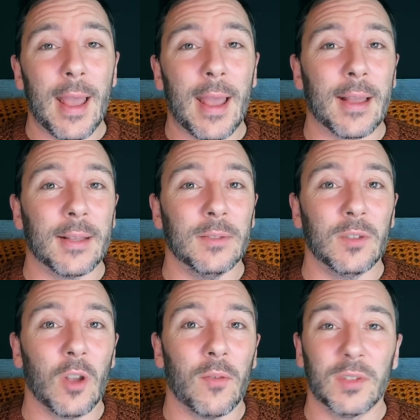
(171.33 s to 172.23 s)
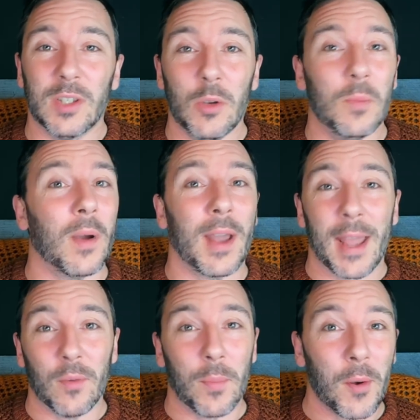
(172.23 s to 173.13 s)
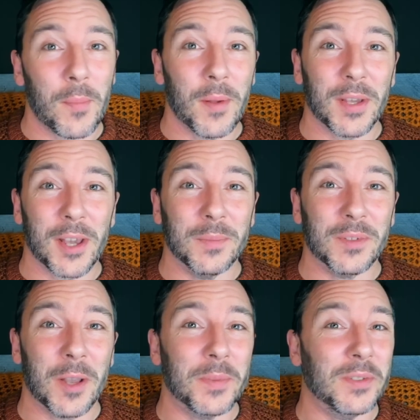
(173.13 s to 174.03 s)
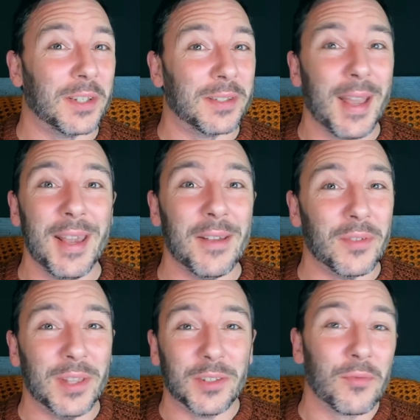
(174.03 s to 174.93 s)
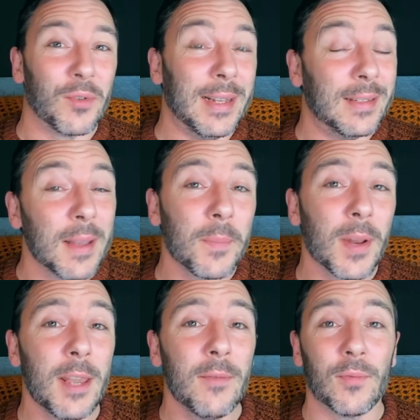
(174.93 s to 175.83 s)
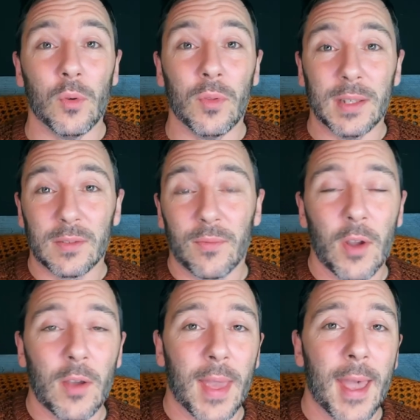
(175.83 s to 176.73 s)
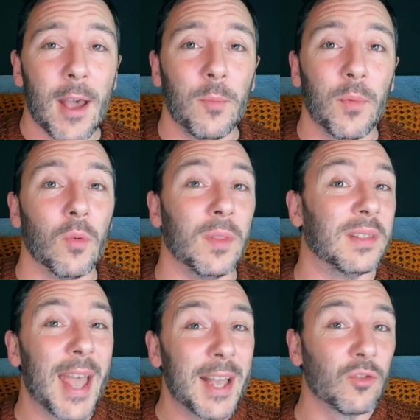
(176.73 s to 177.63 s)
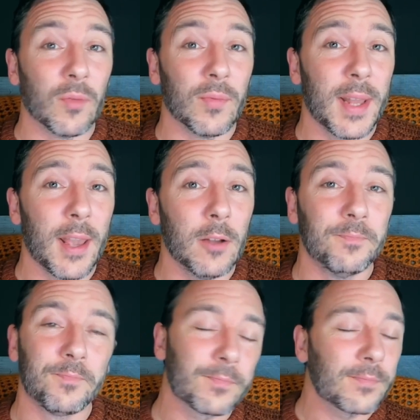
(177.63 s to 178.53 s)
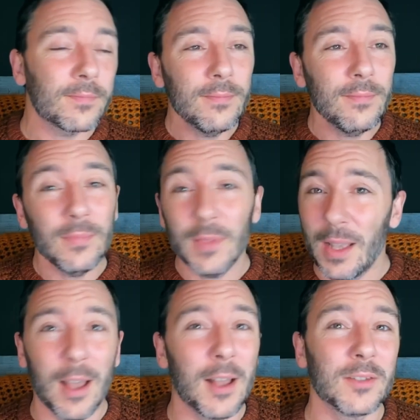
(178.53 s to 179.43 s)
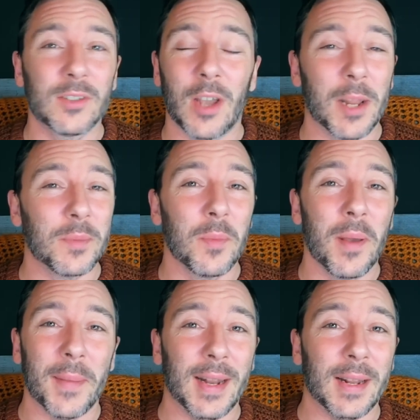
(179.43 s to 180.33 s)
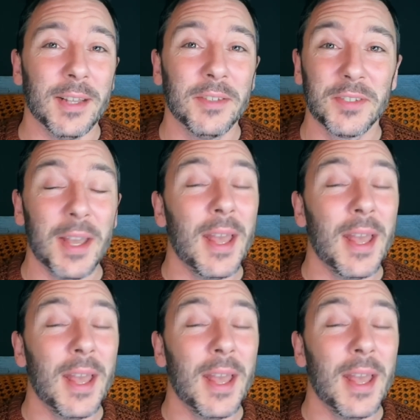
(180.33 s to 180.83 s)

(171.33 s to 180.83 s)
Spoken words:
And obviously, you might have a pop-up that comes up and says, hey, for this free template, for this further help, or this extra video, sign up to my mailing list.